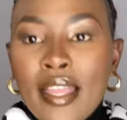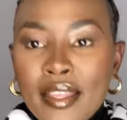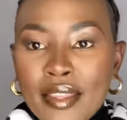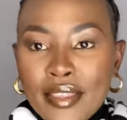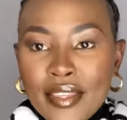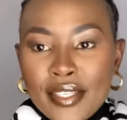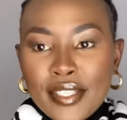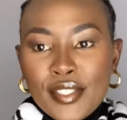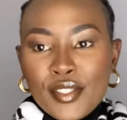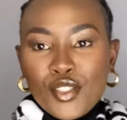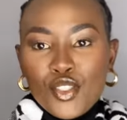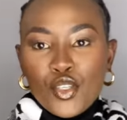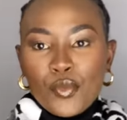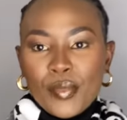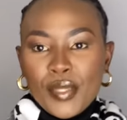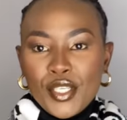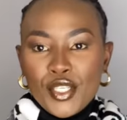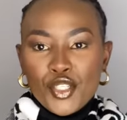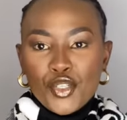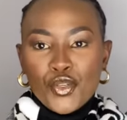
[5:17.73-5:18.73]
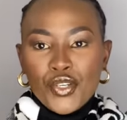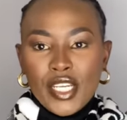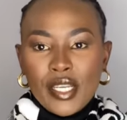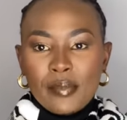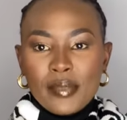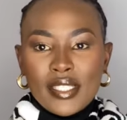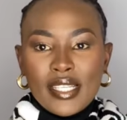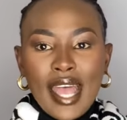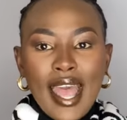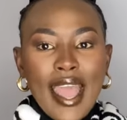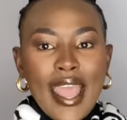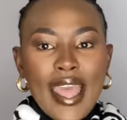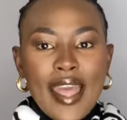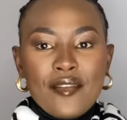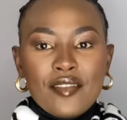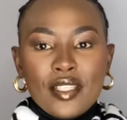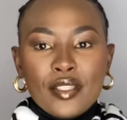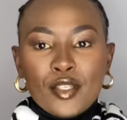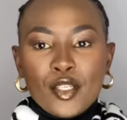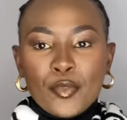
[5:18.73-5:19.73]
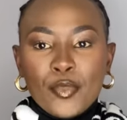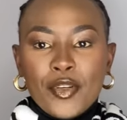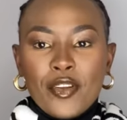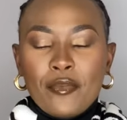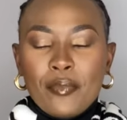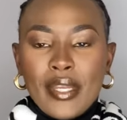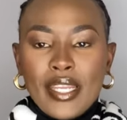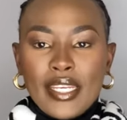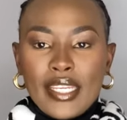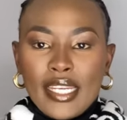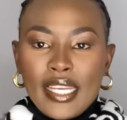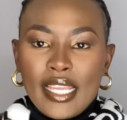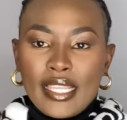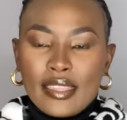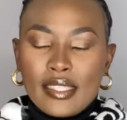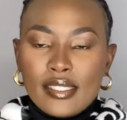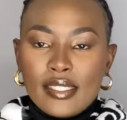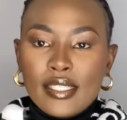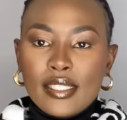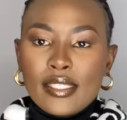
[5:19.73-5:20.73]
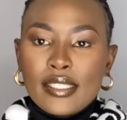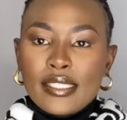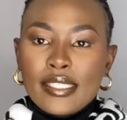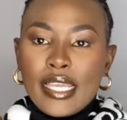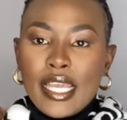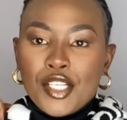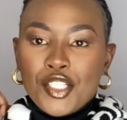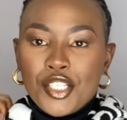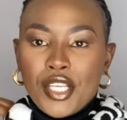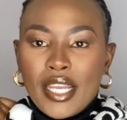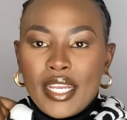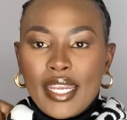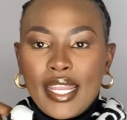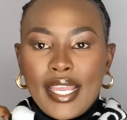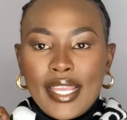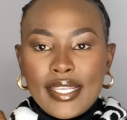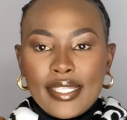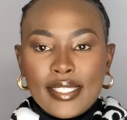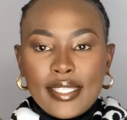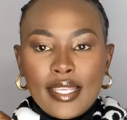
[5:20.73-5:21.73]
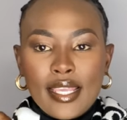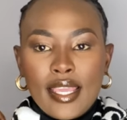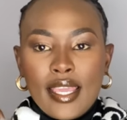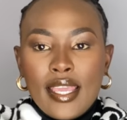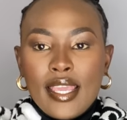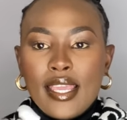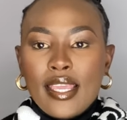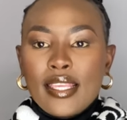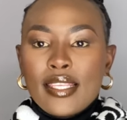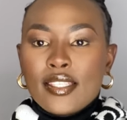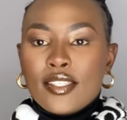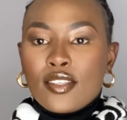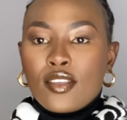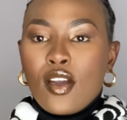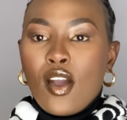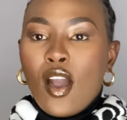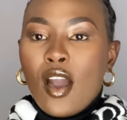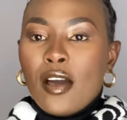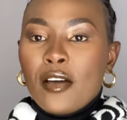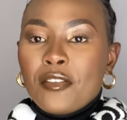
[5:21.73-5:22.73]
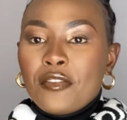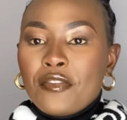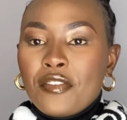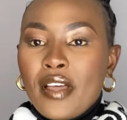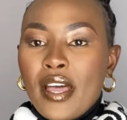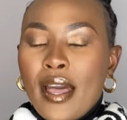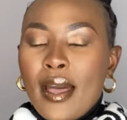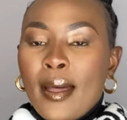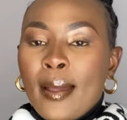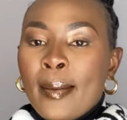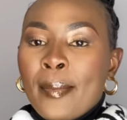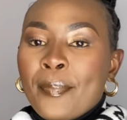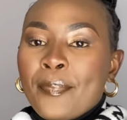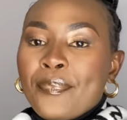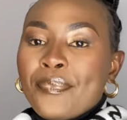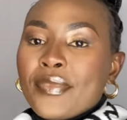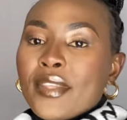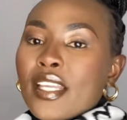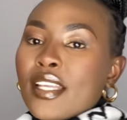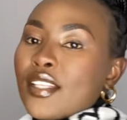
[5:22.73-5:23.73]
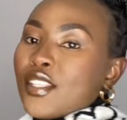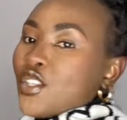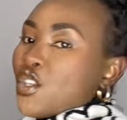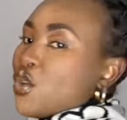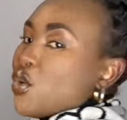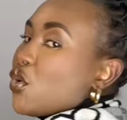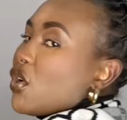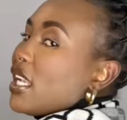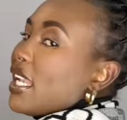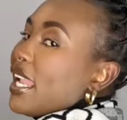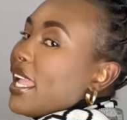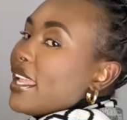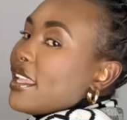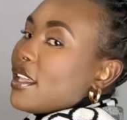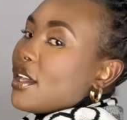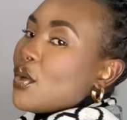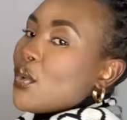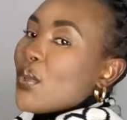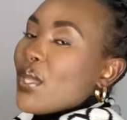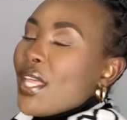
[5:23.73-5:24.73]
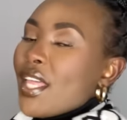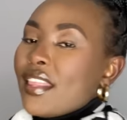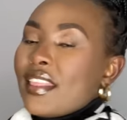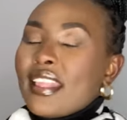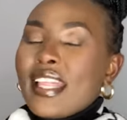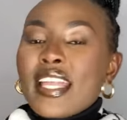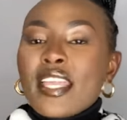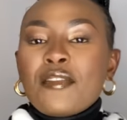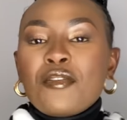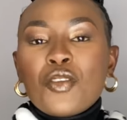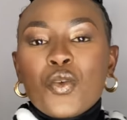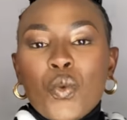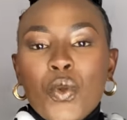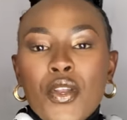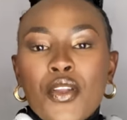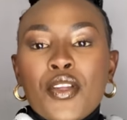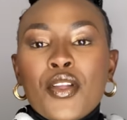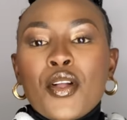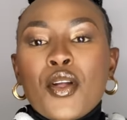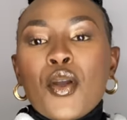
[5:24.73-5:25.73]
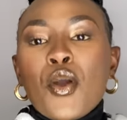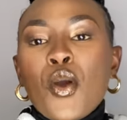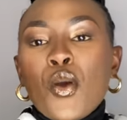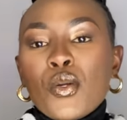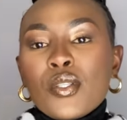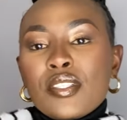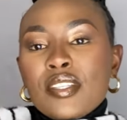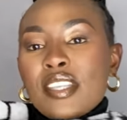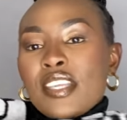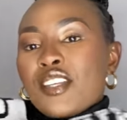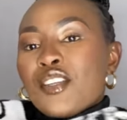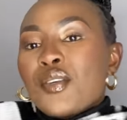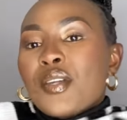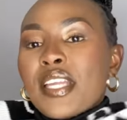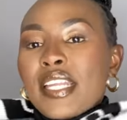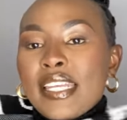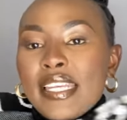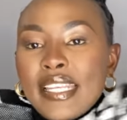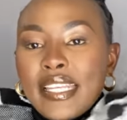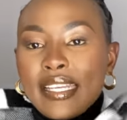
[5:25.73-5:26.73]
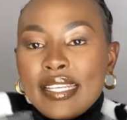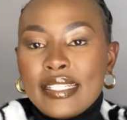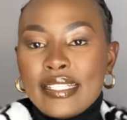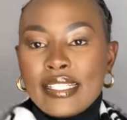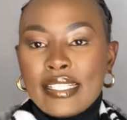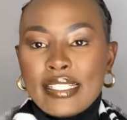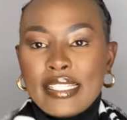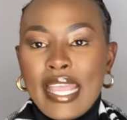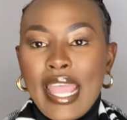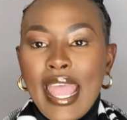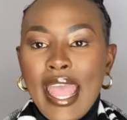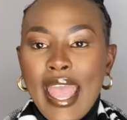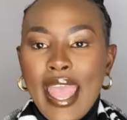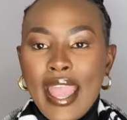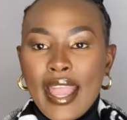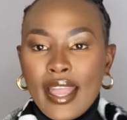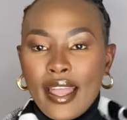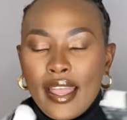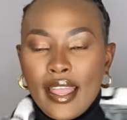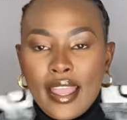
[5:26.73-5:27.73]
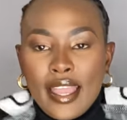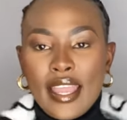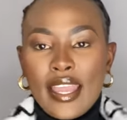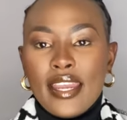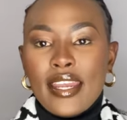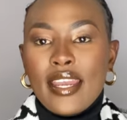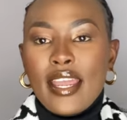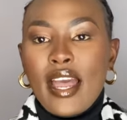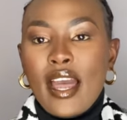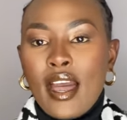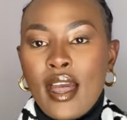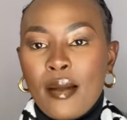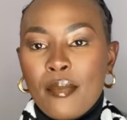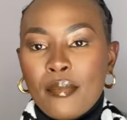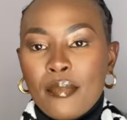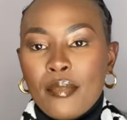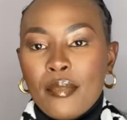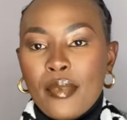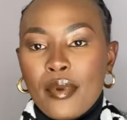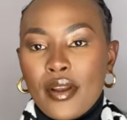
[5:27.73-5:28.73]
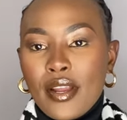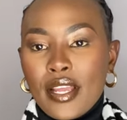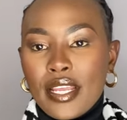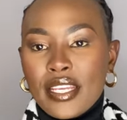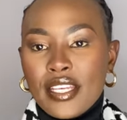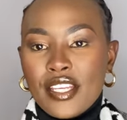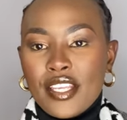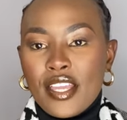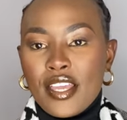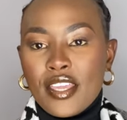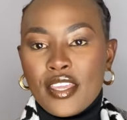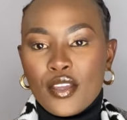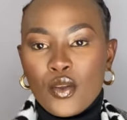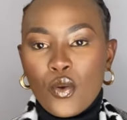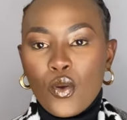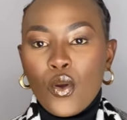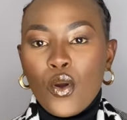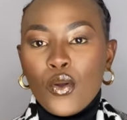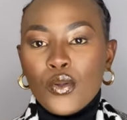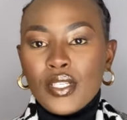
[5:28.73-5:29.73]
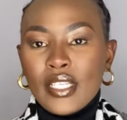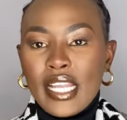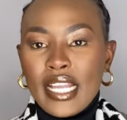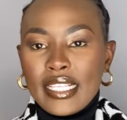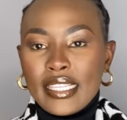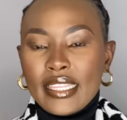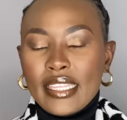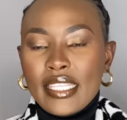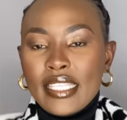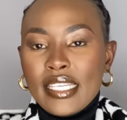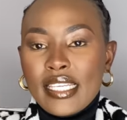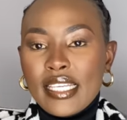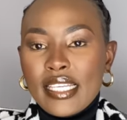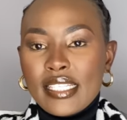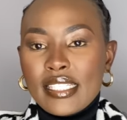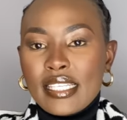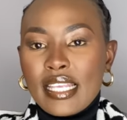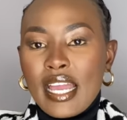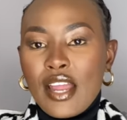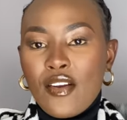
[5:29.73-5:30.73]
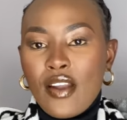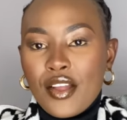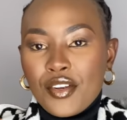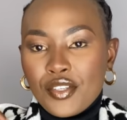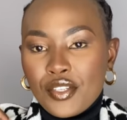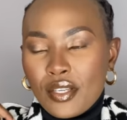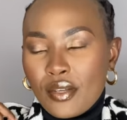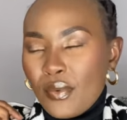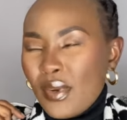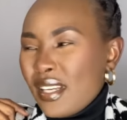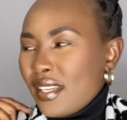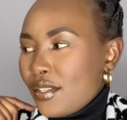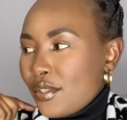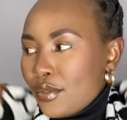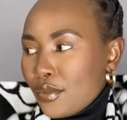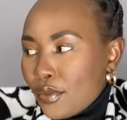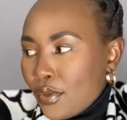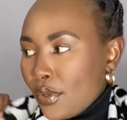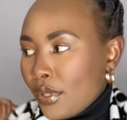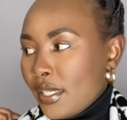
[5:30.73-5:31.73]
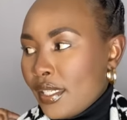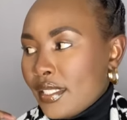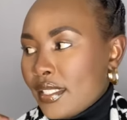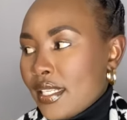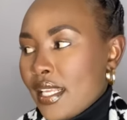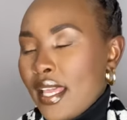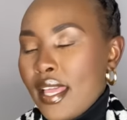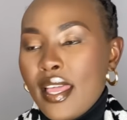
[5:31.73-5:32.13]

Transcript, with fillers: This to me screams, I have a little bit of money. Like this is such a nice scarf um, to layer with. Like if you're wearing a coat, so then you can let it just hang um, near your coat like this around you. What do you call it?